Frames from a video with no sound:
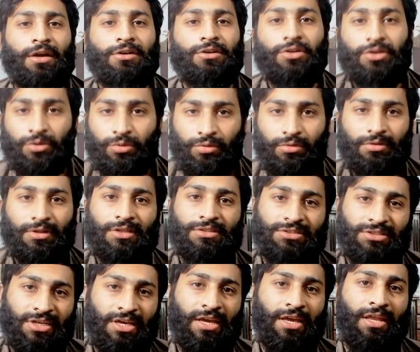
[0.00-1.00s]
due to the
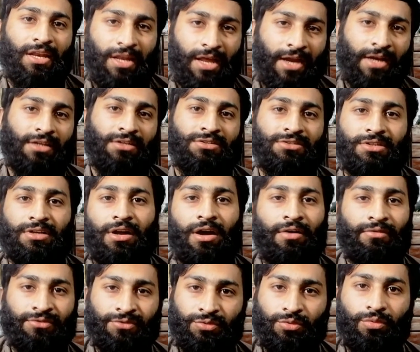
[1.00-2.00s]
chain addiction
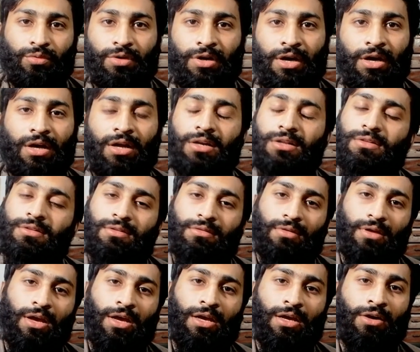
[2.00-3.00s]
of sugar
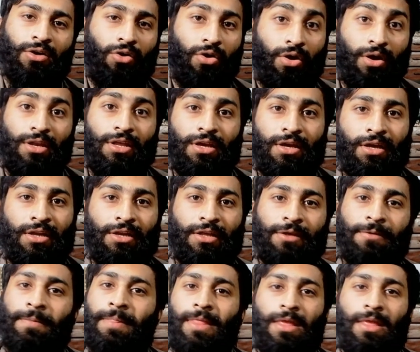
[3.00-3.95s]
chronically,